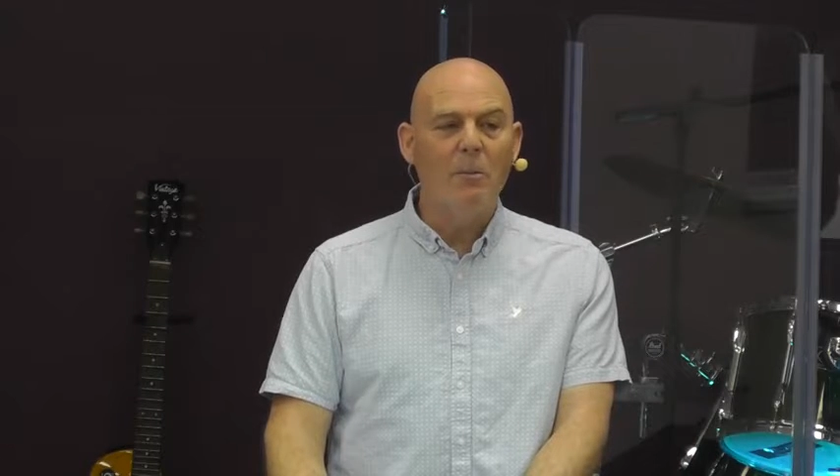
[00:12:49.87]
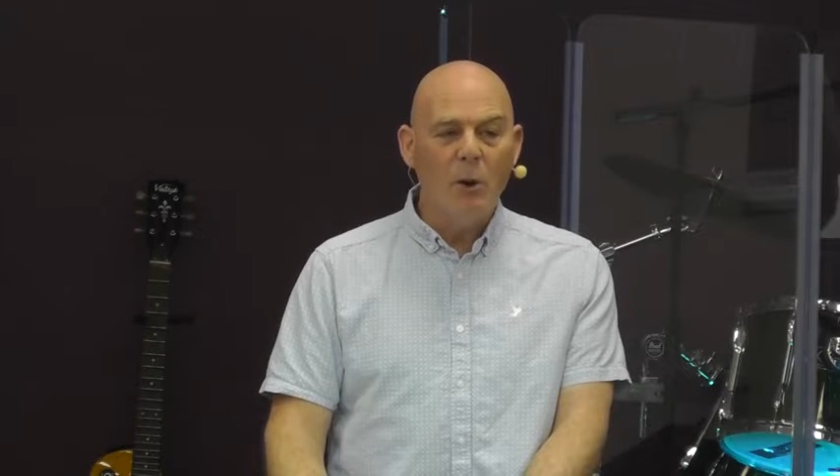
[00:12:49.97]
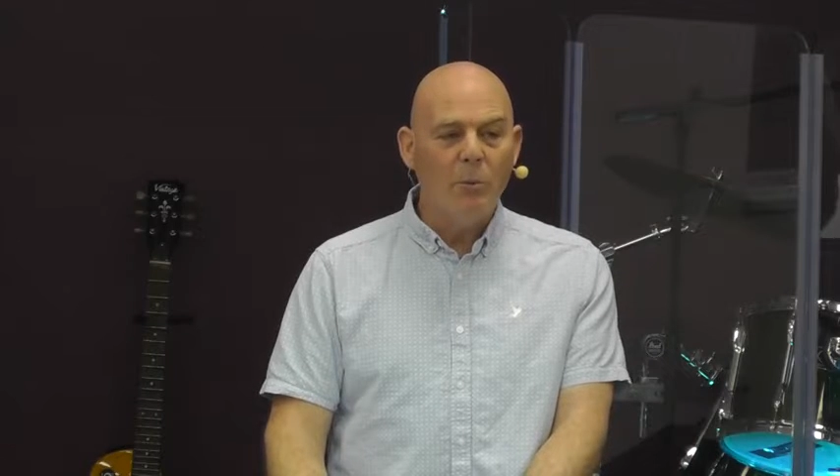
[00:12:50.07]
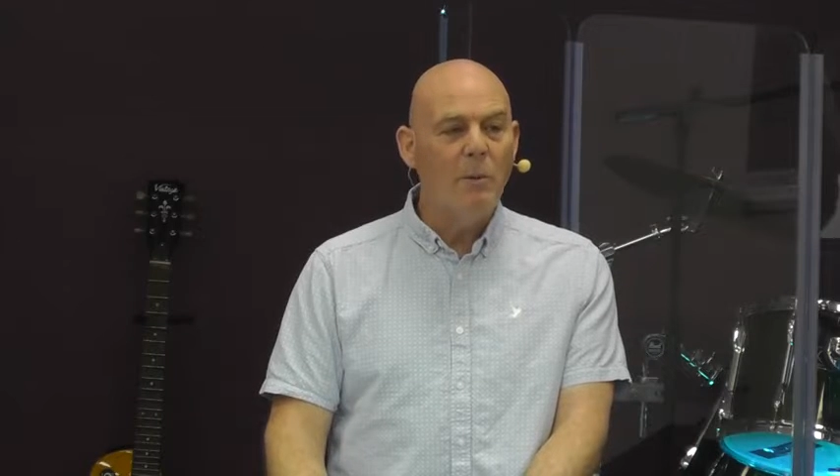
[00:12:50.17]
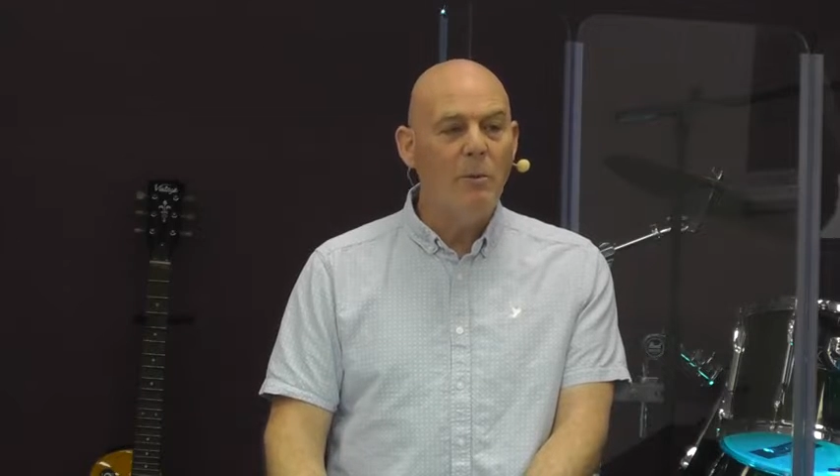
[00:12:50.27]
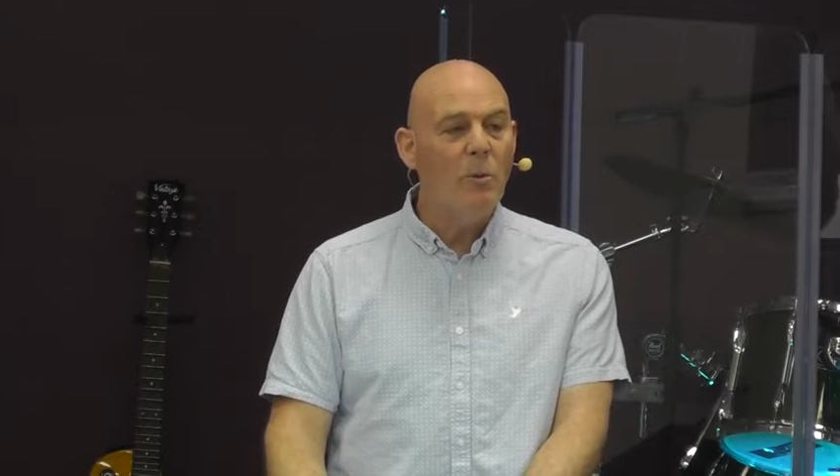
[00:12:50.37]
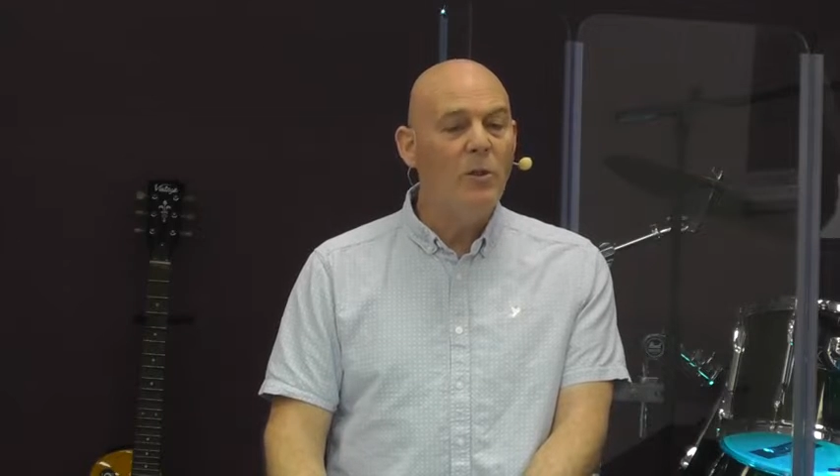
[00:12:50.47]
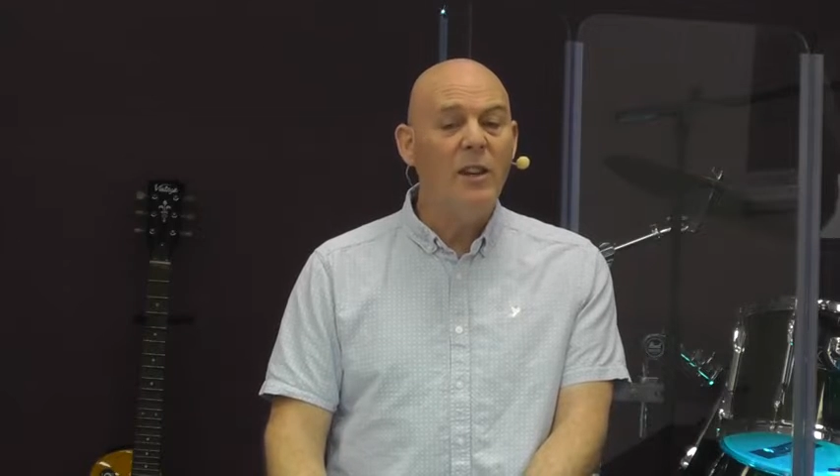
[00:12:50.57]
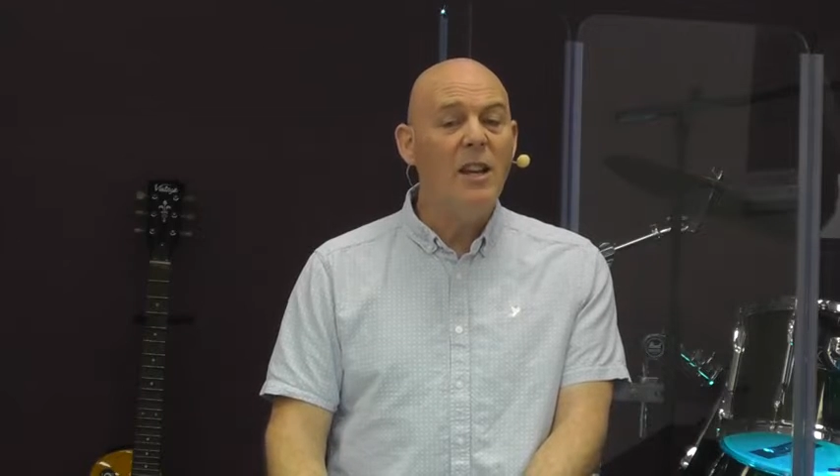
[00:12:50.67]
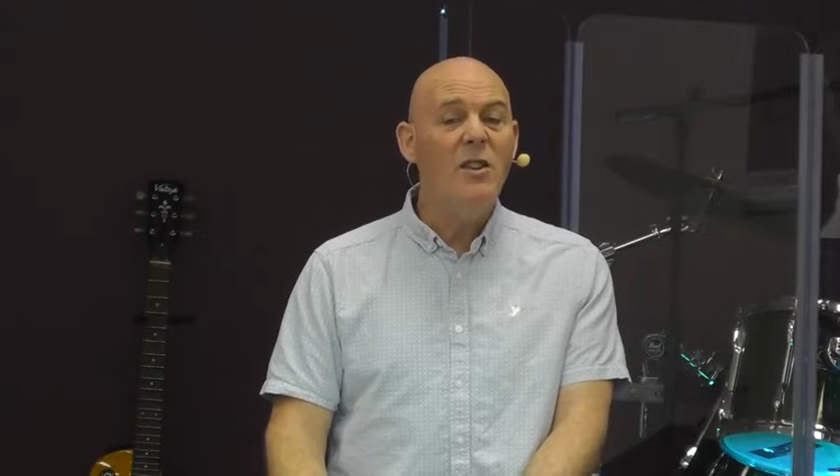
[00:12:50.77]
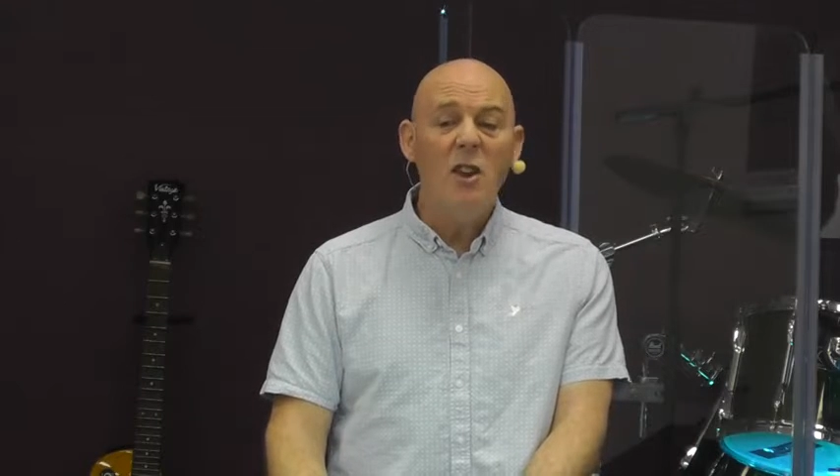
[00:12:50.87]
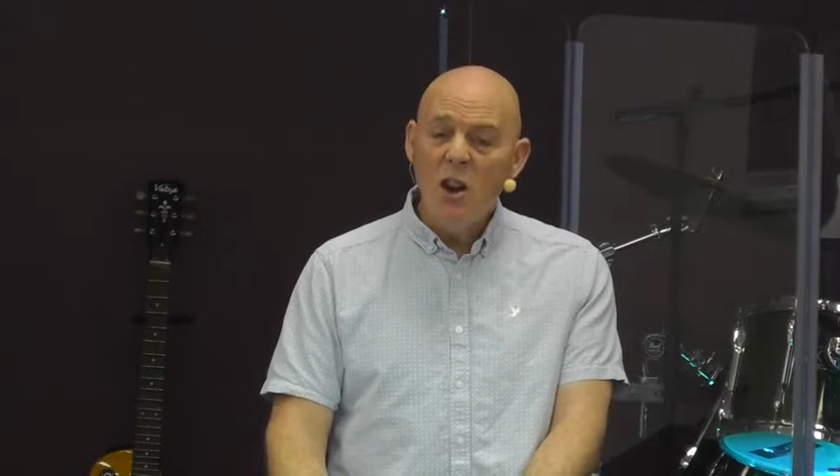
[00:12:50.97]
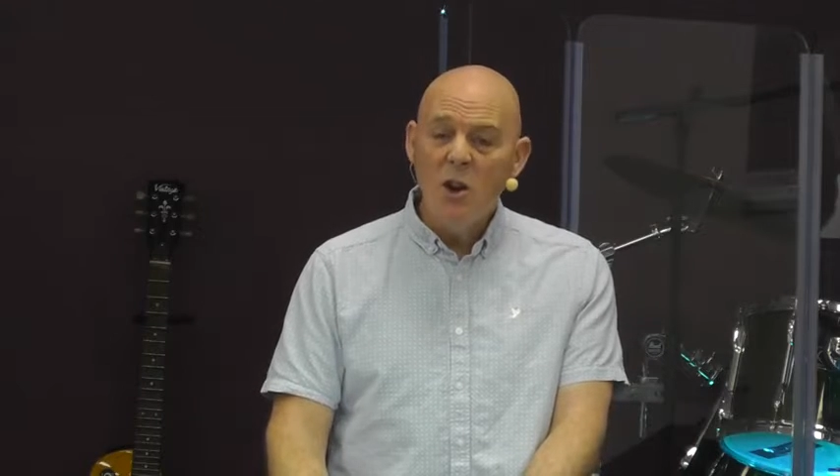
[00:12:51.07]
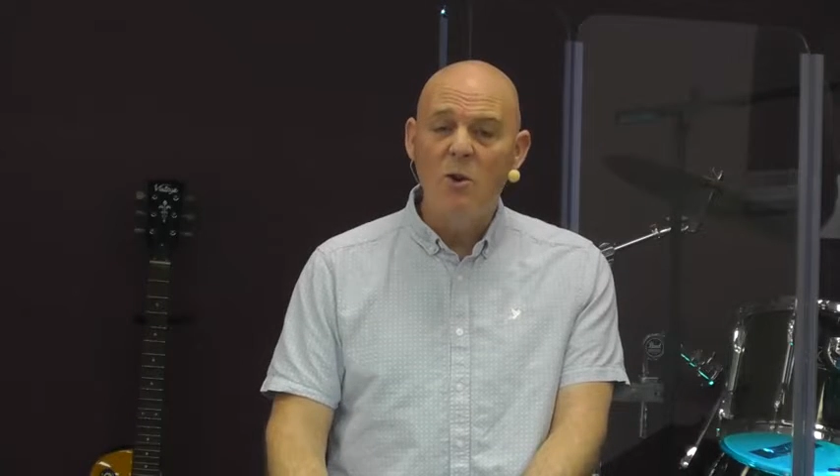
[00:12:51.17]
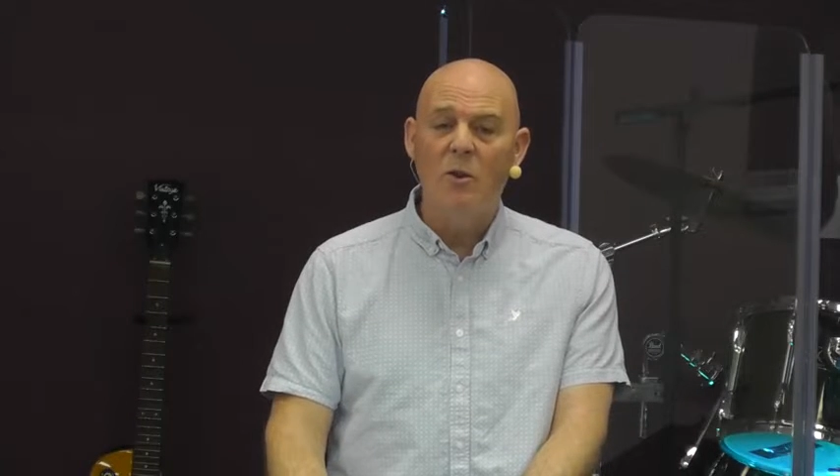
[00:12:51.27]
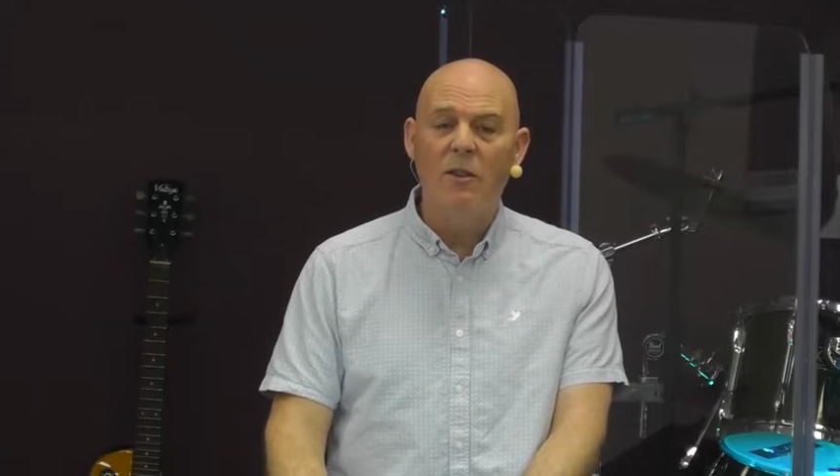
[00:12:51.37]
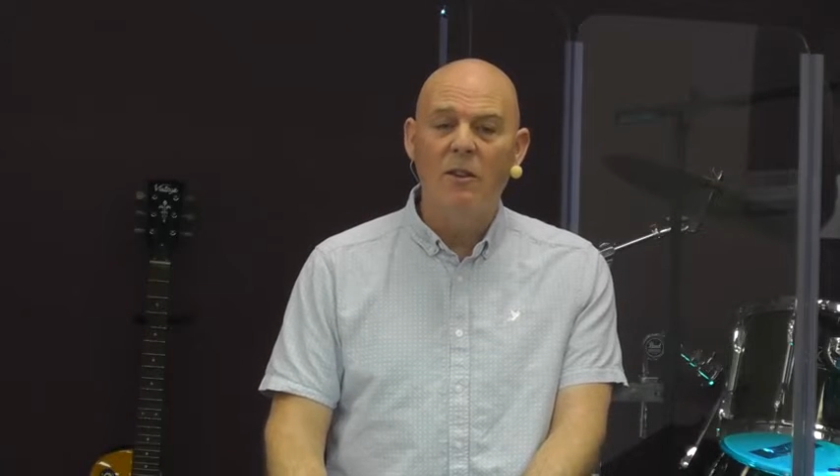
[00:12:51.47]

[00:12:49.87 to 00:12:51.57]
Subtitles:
most people would say no.